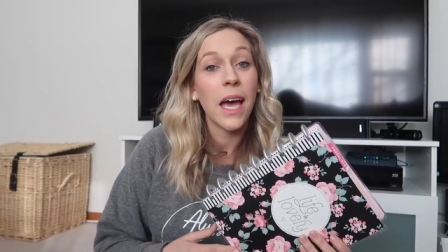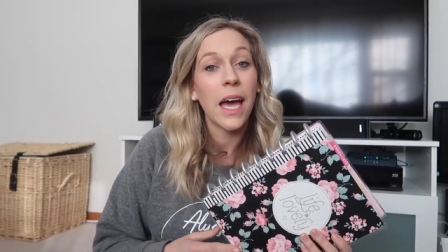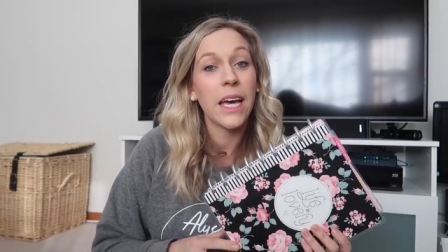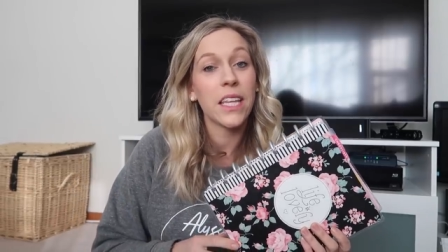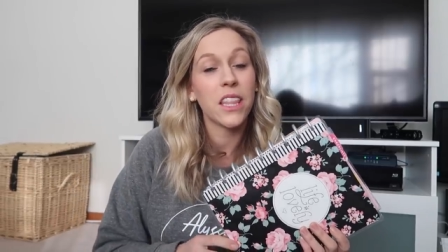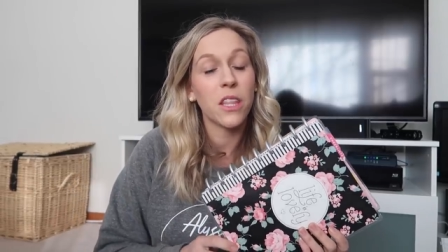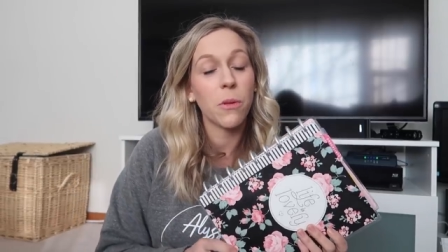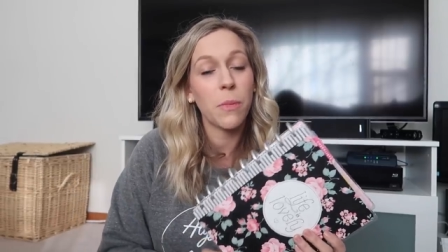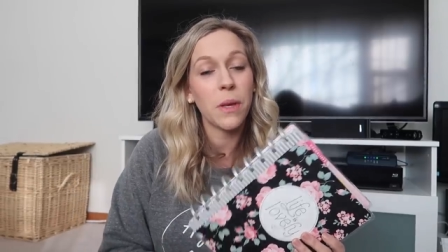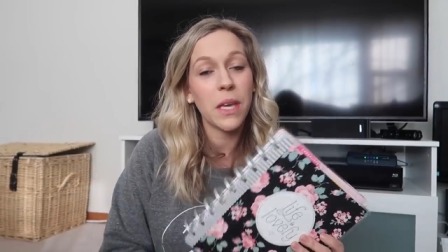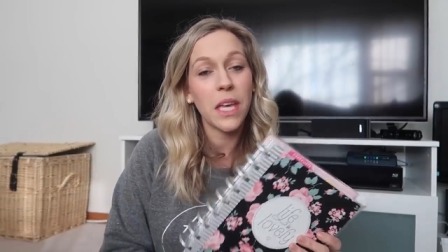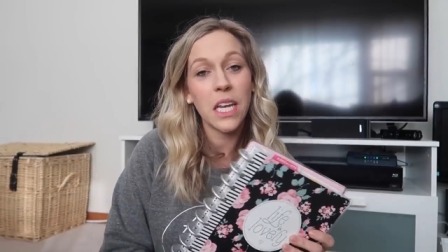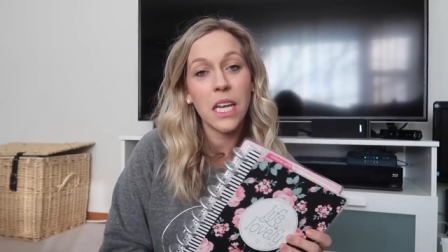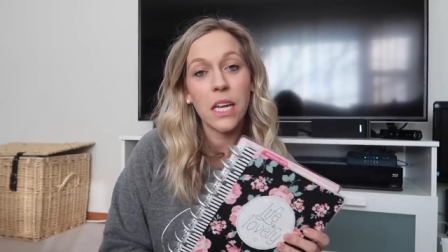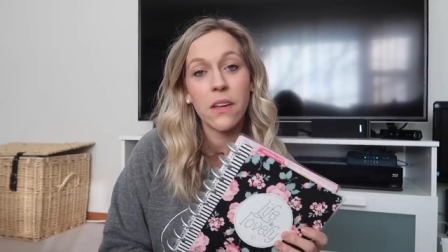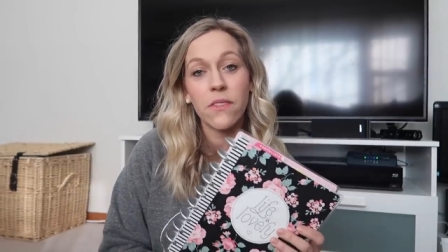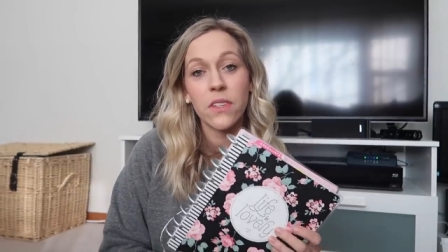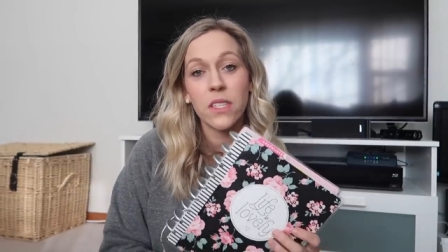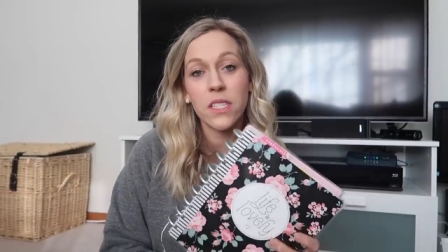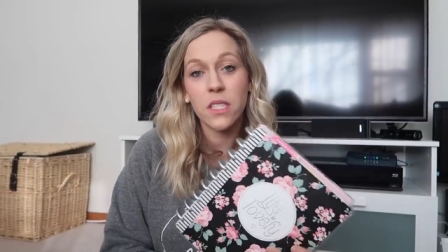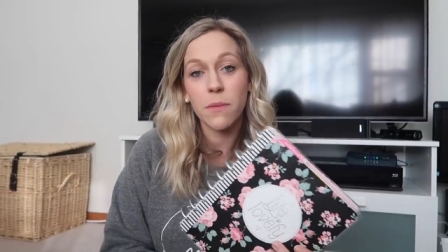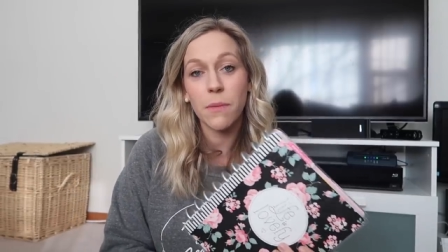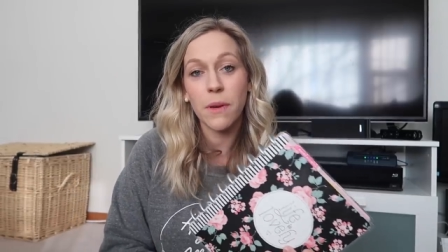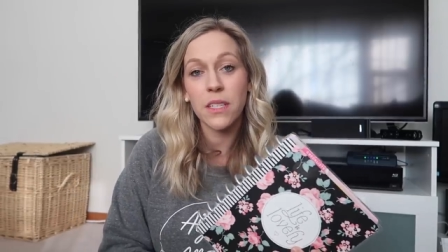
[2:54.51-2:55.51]
At the beginning of
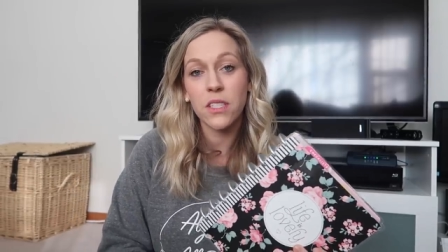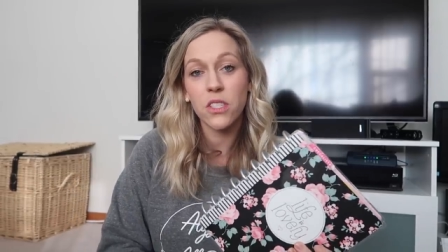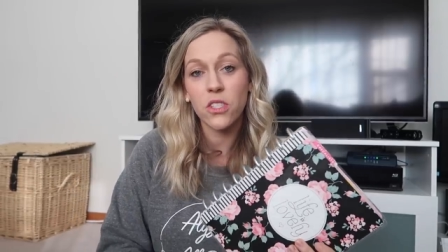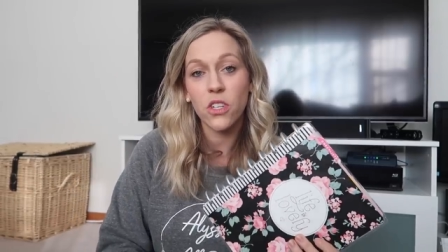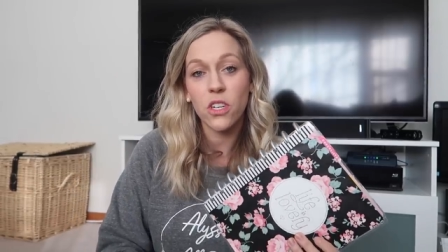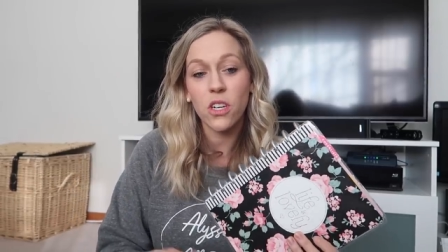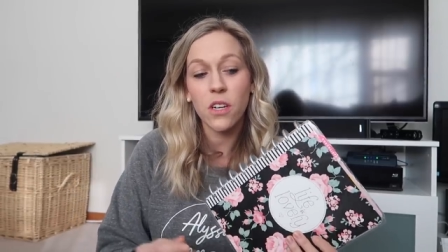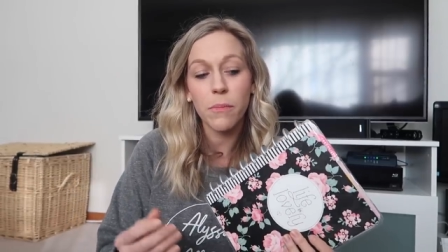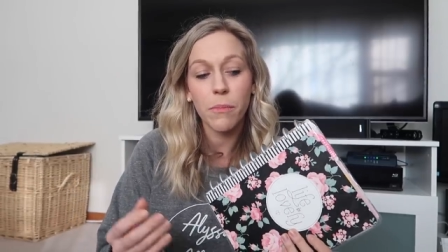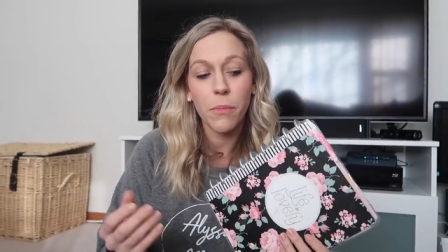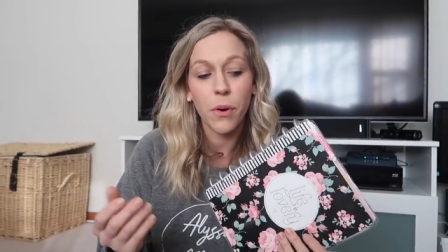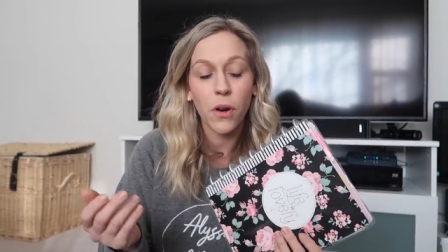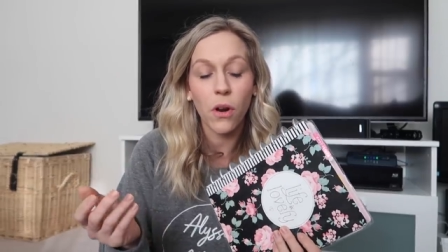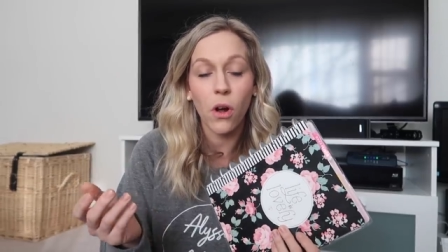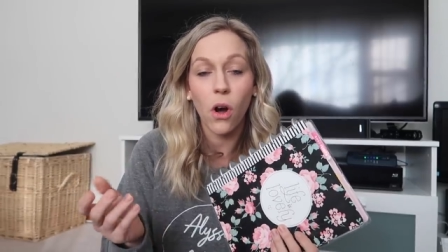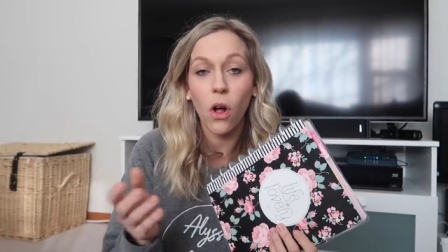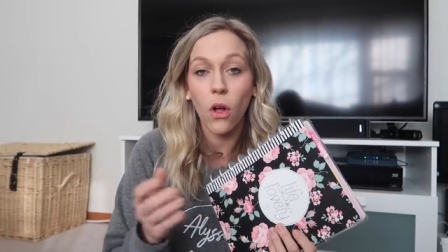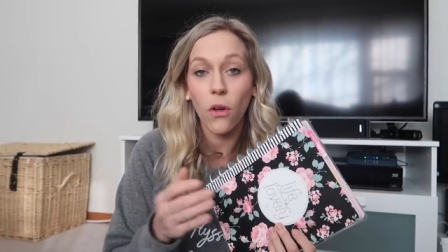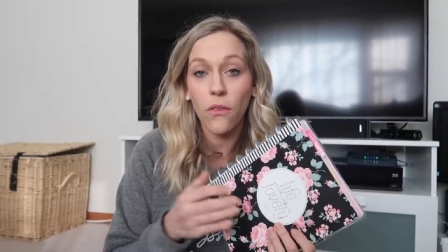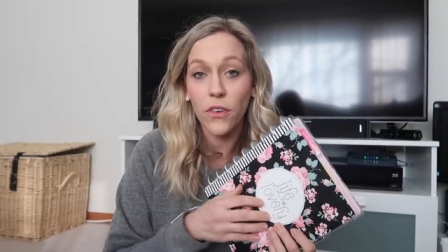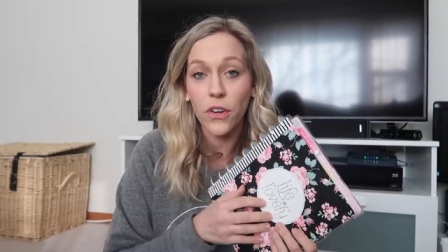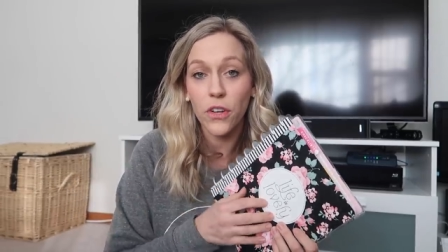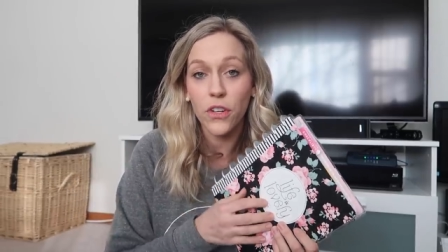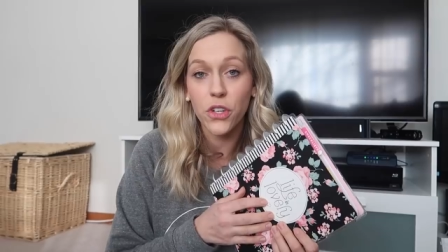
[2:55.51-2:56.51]
the semester, put
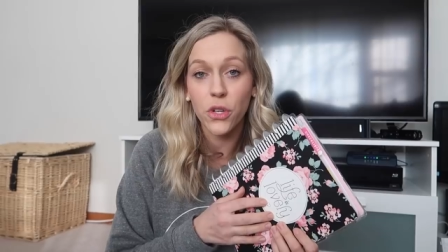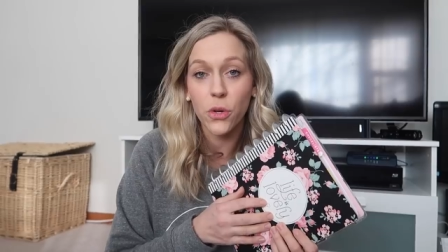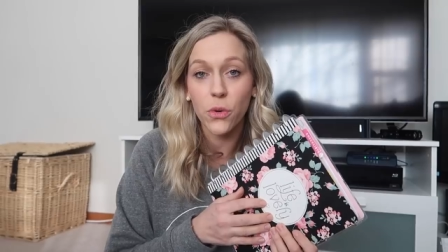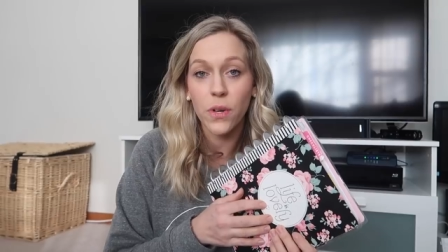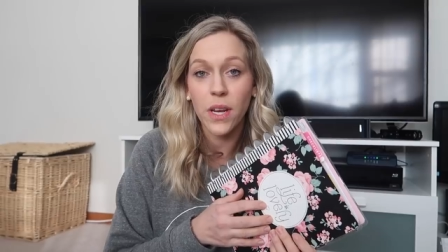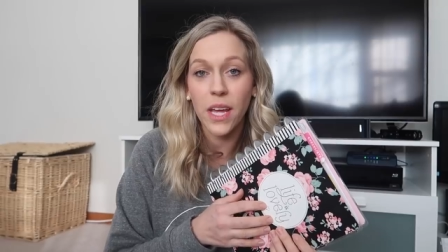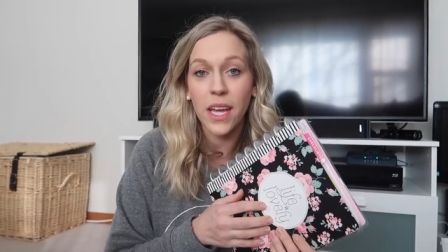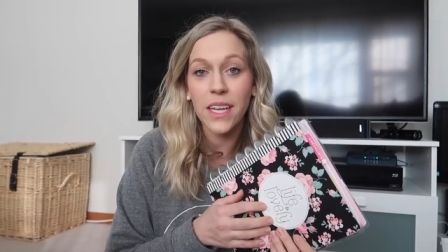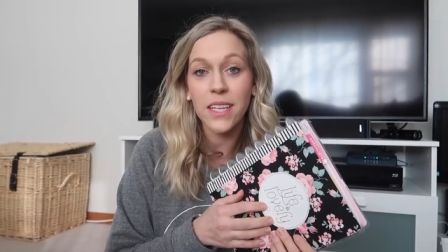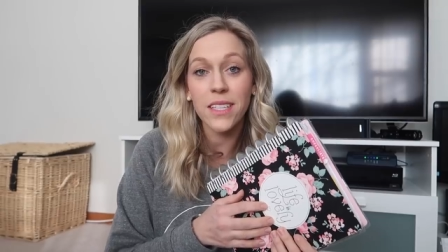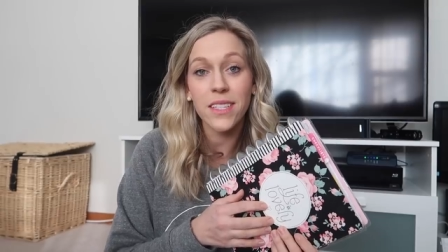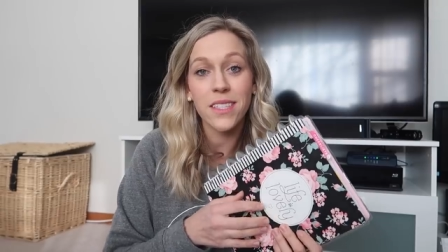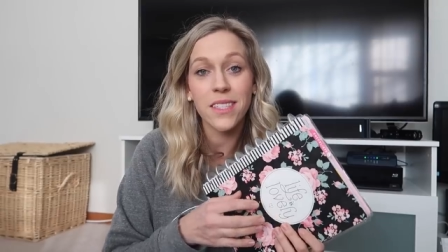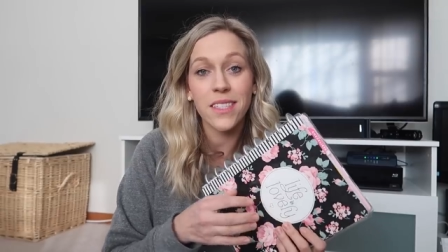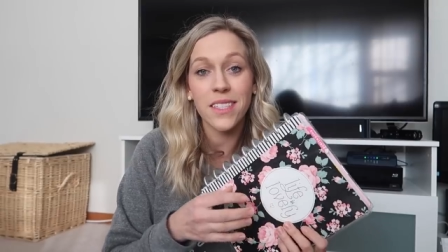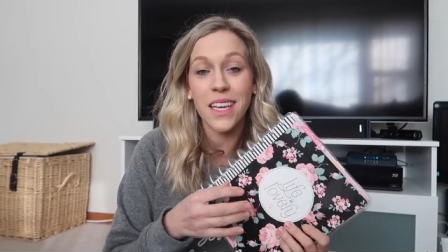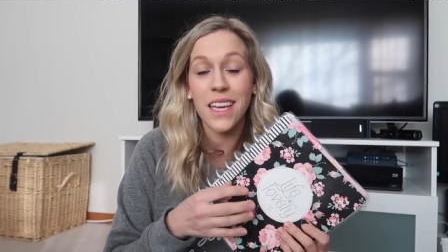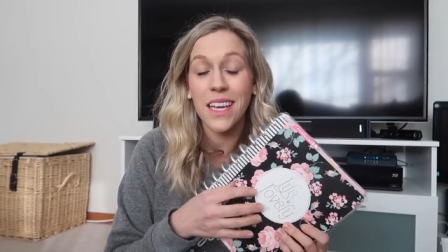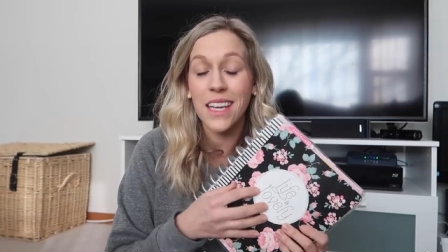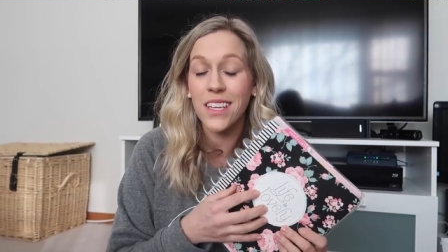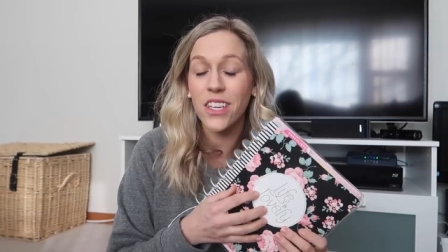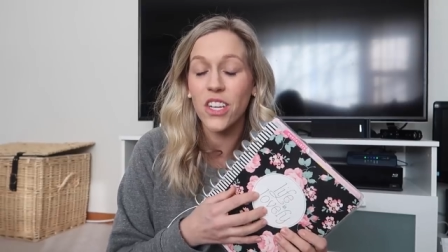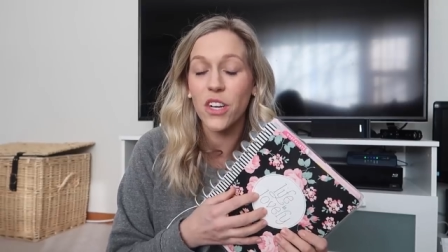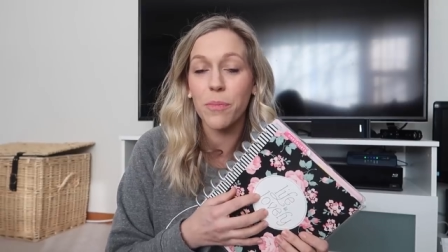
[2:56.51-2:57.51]
all of your due dates
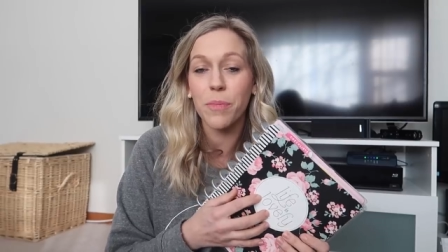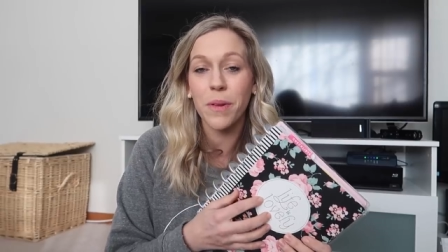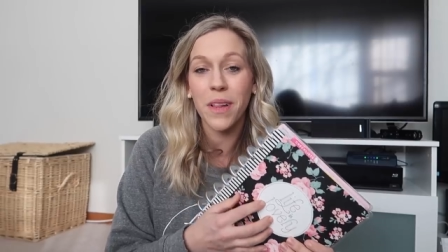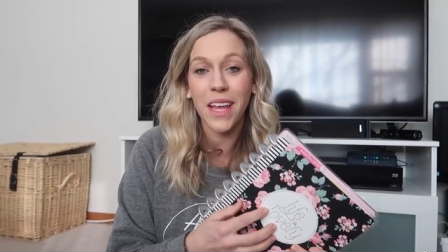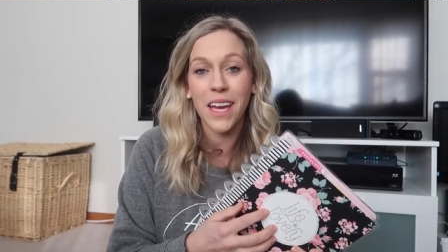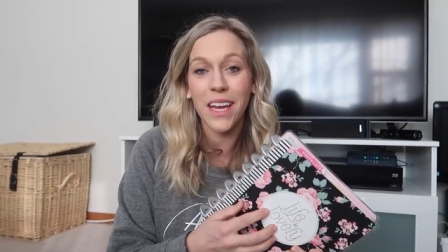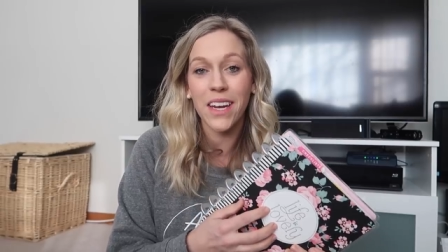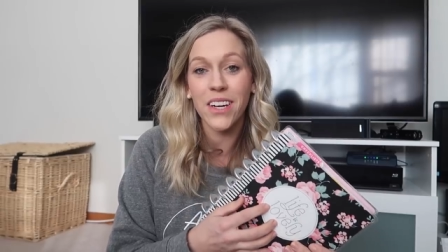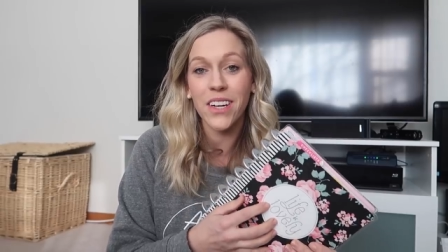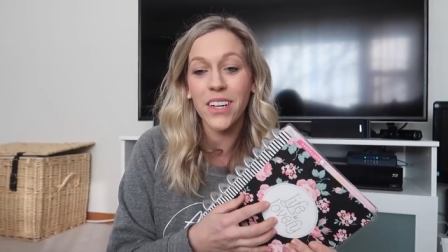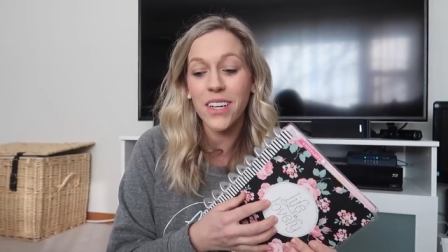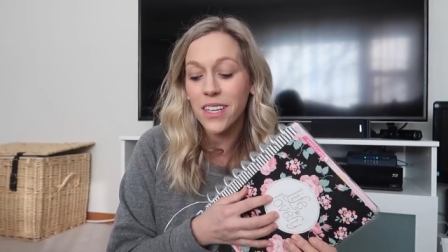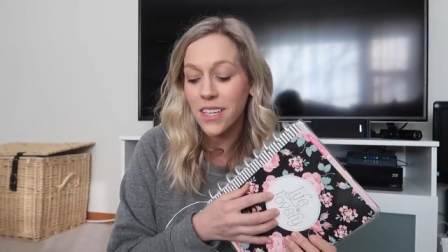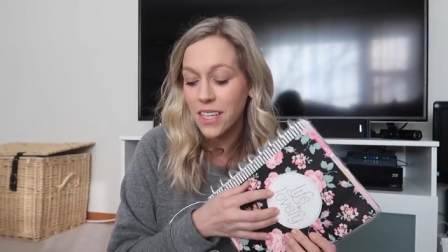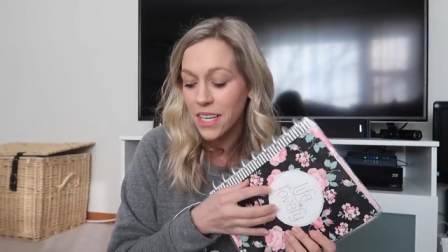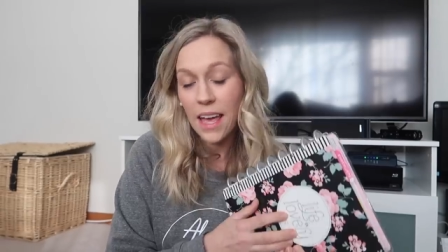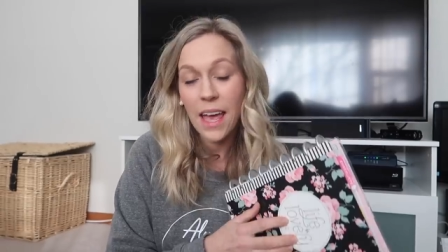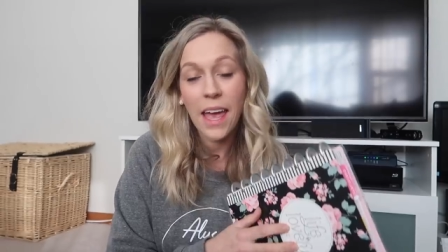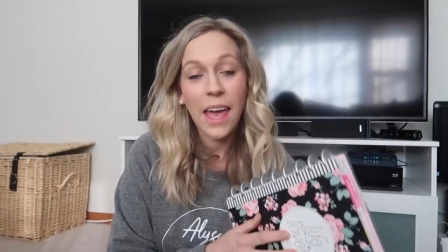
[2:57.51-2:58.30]
in your planner